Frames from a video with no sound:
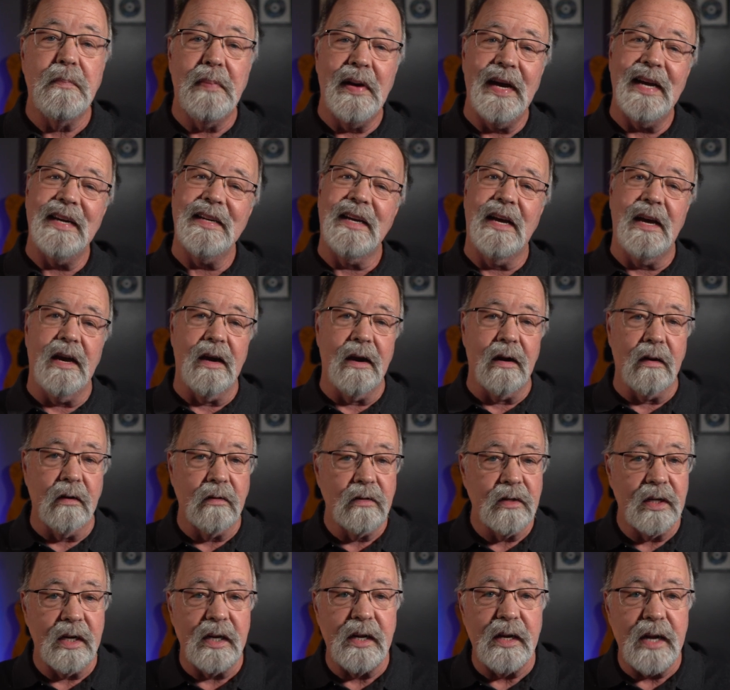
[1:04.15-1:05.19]
Pet Care,
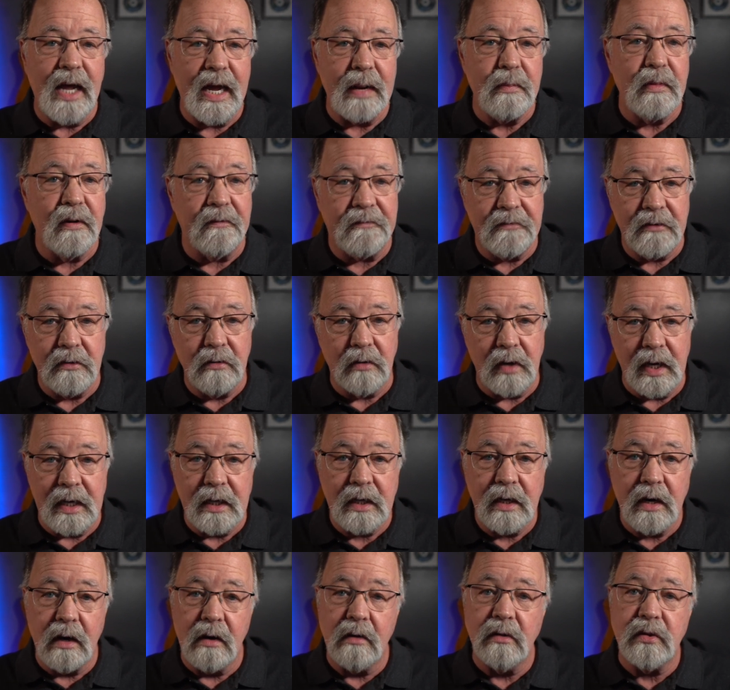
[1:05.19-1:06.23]
to name a few.
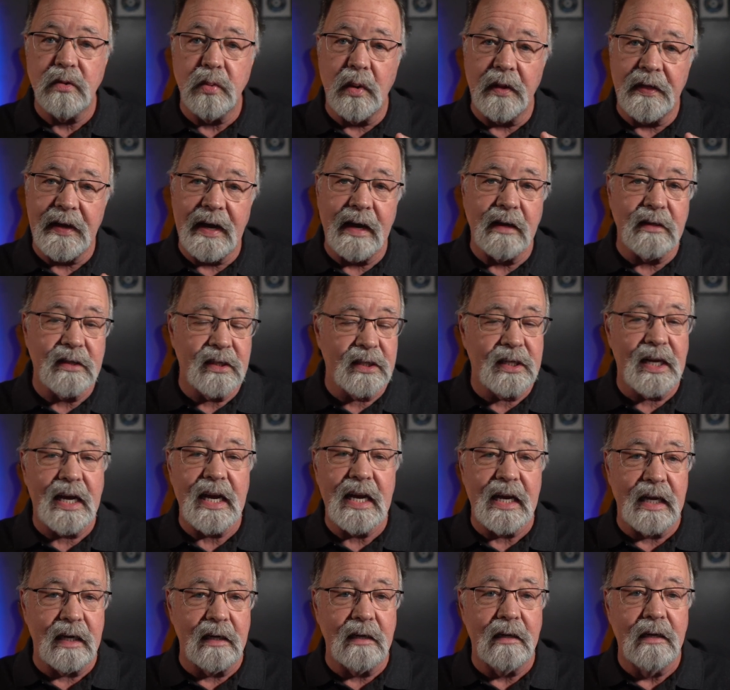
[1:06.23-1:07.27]
It goes without
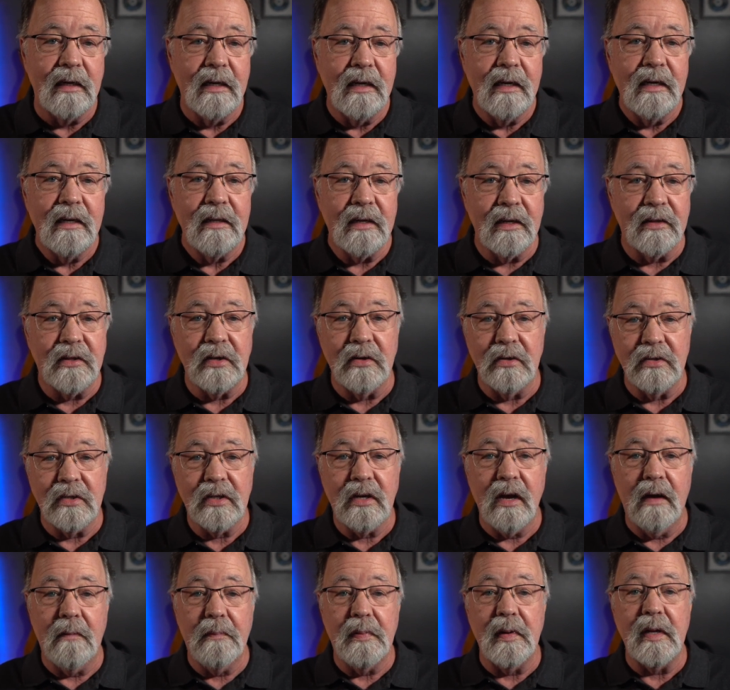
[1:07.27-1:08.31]
saying that those
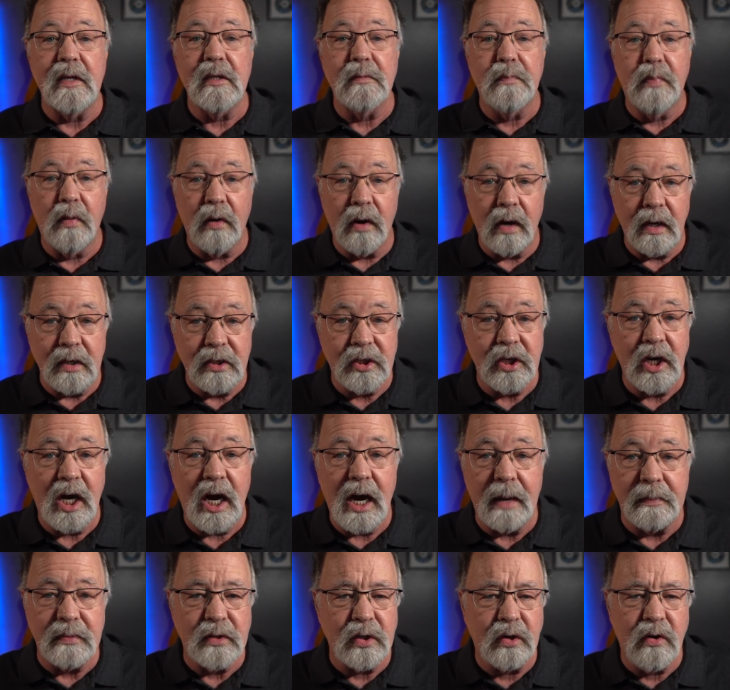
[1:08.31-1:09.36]
companies brought
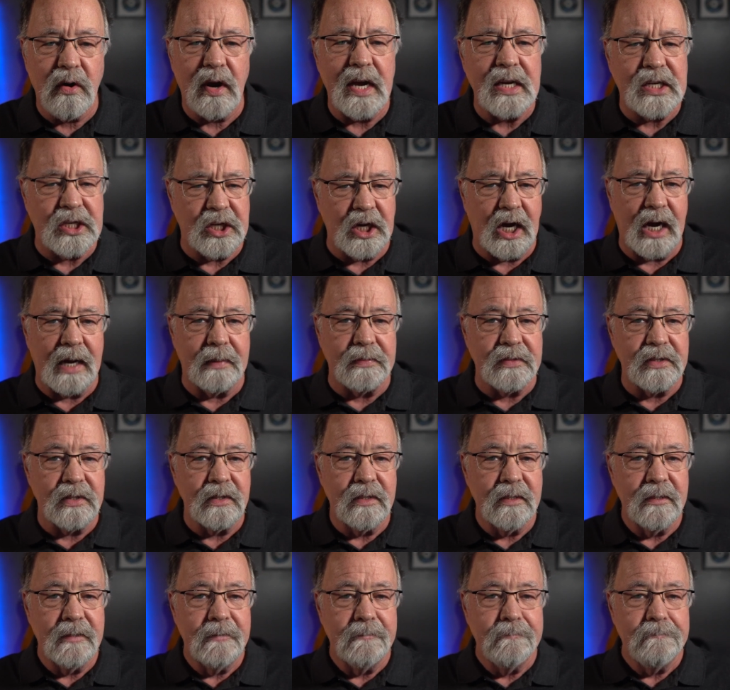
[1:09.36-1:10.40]
jobs, great jobs.
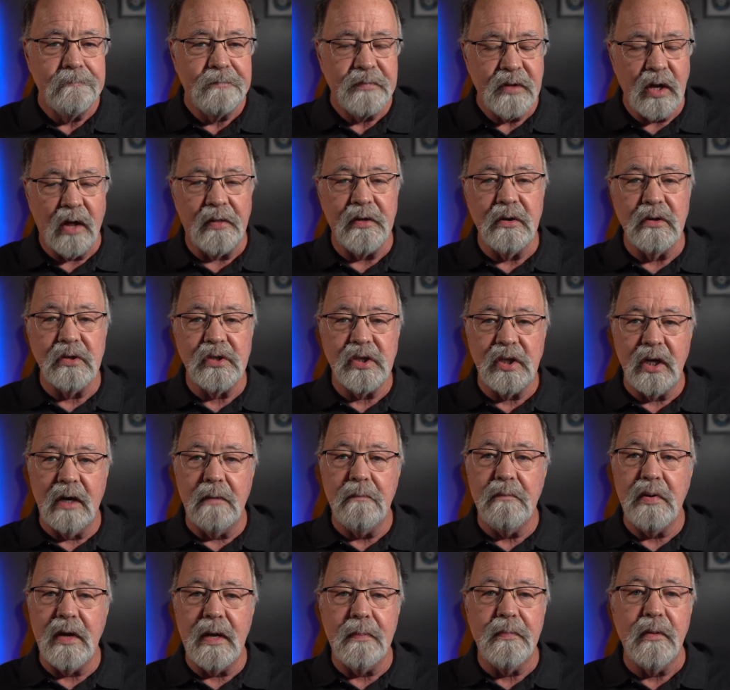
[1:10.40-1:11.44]
Although
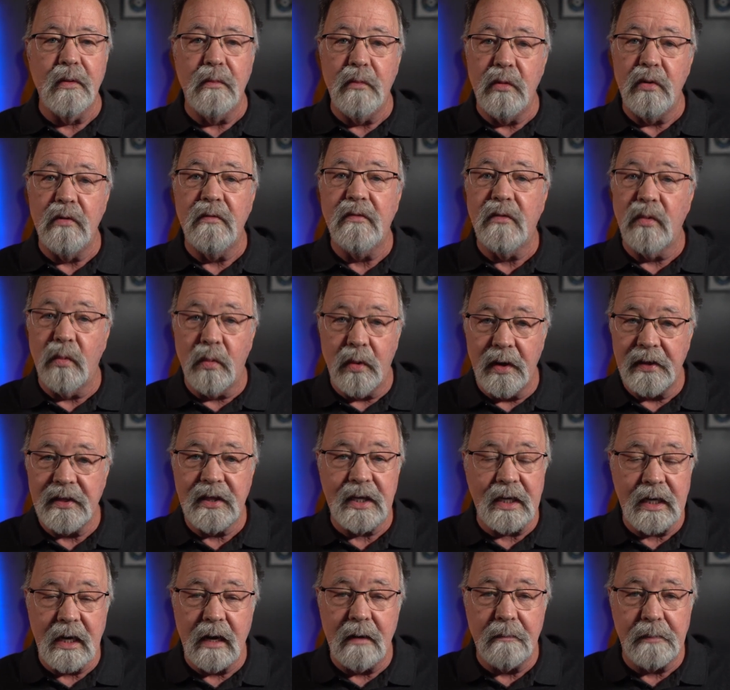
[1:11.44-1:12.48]
some people moved with
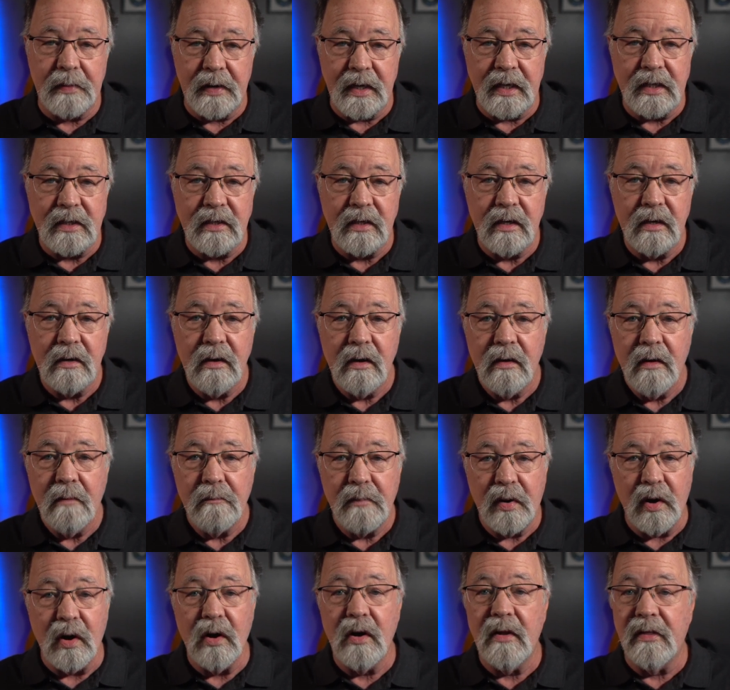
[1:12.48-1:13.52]
the companies,
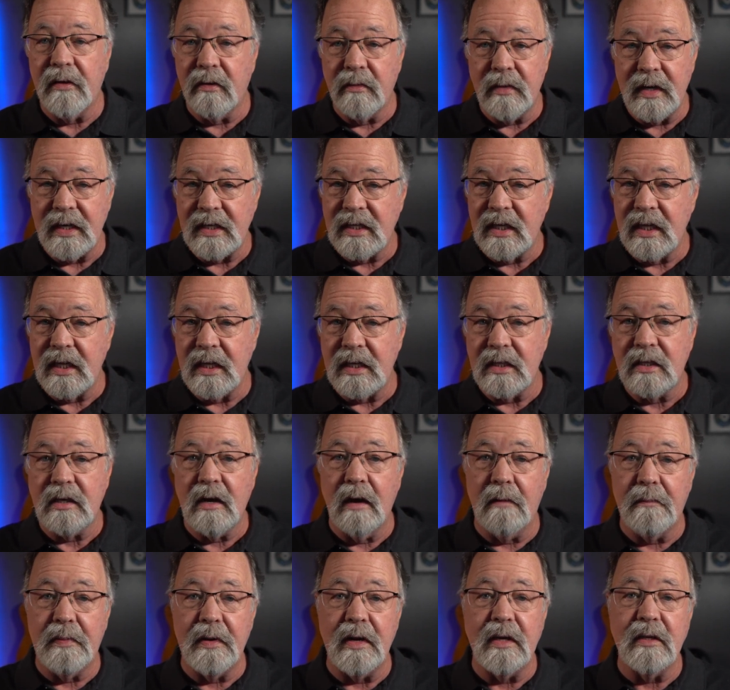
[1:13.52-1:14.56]
part of the reason these
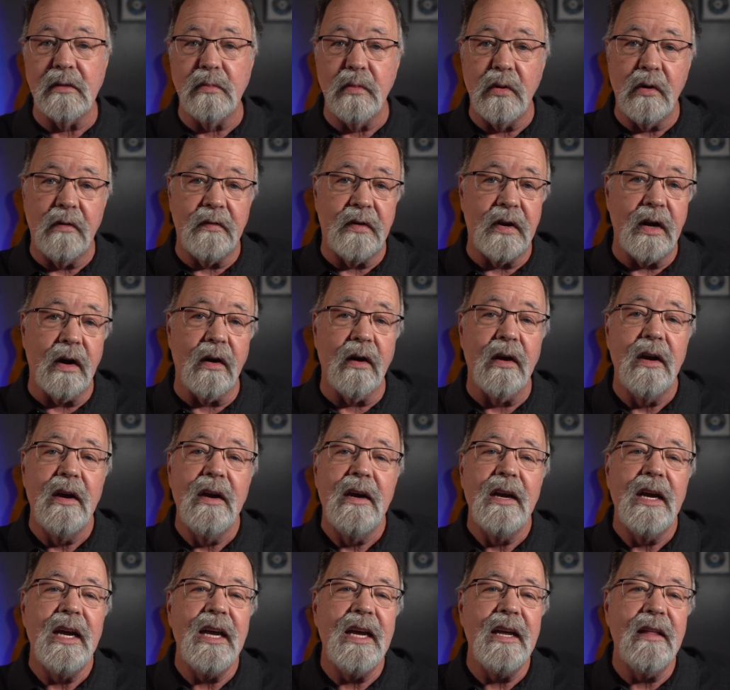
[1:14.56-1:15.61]
companies moved here
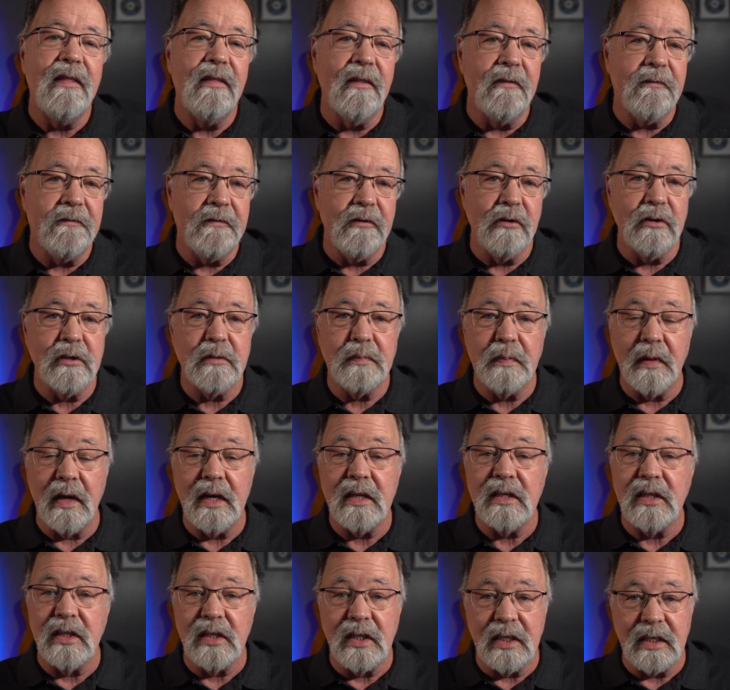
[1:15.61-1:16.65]
in the first
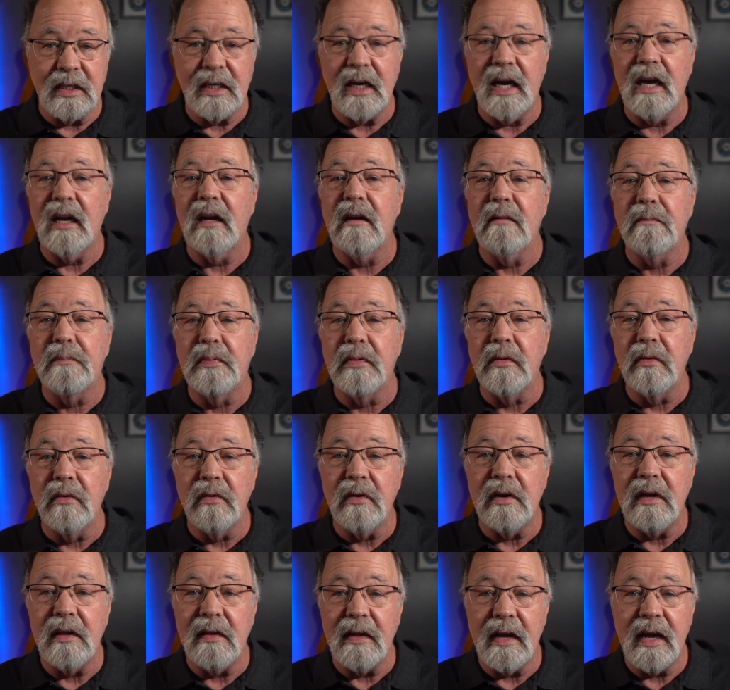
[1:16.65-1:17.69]
place is the talent
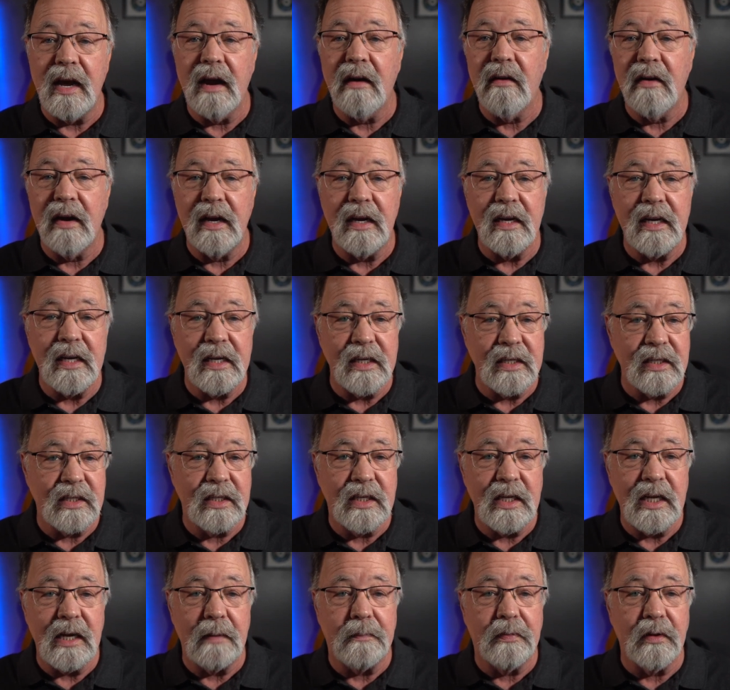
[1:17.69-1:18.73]
pool in the area is
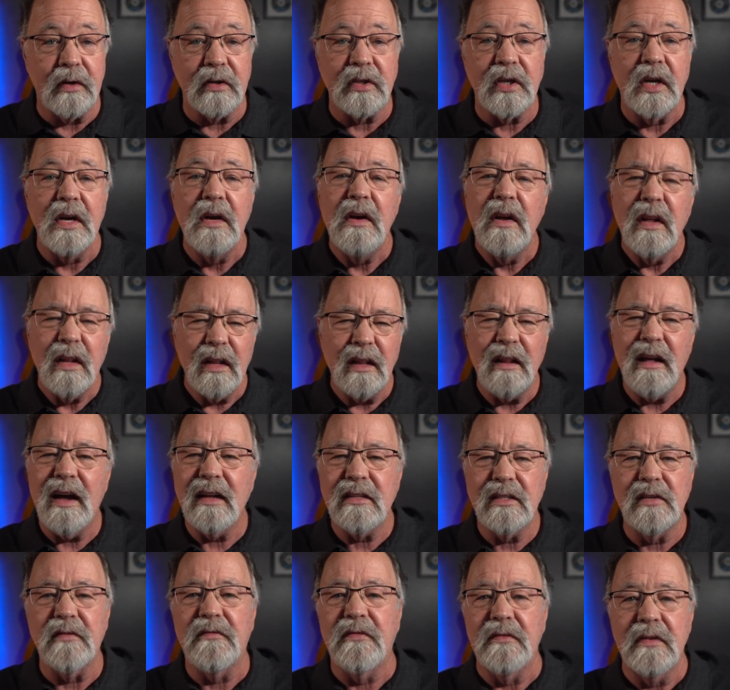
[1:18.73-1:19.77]
deep. There's
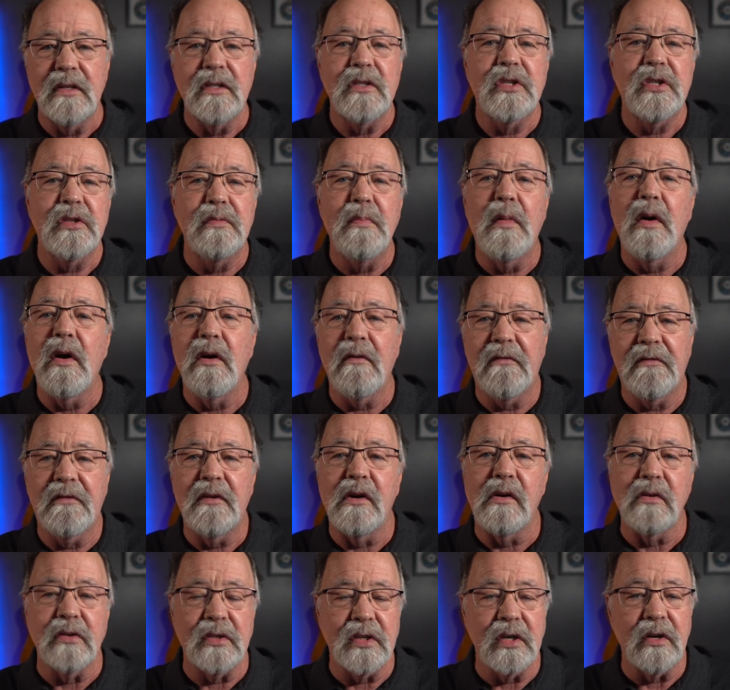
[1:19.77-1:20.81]
lots of smart
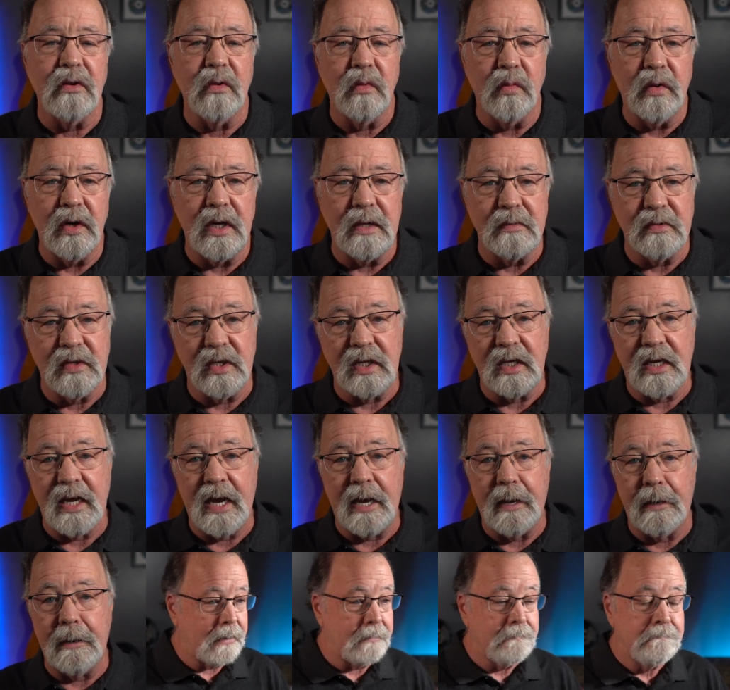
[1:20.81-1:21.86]
folks here in Williamson
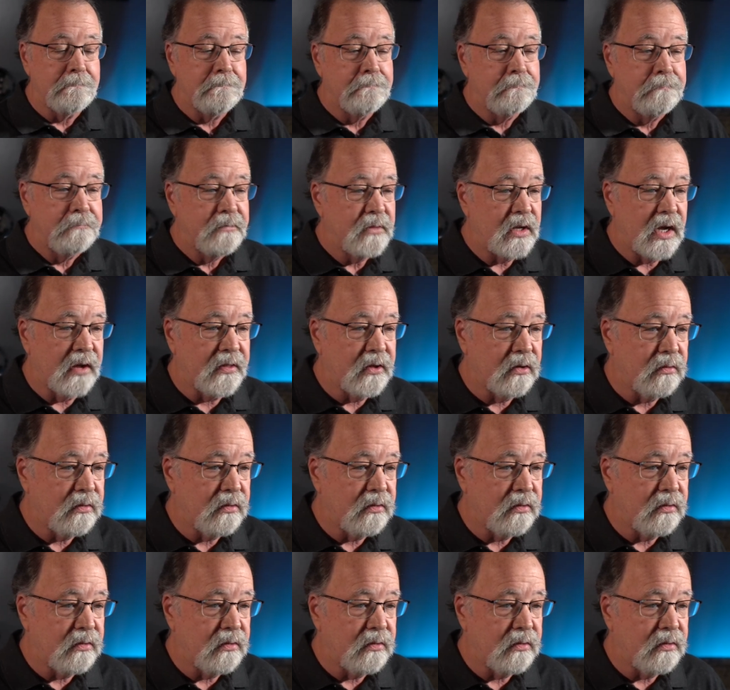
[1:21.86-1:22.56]
County. The other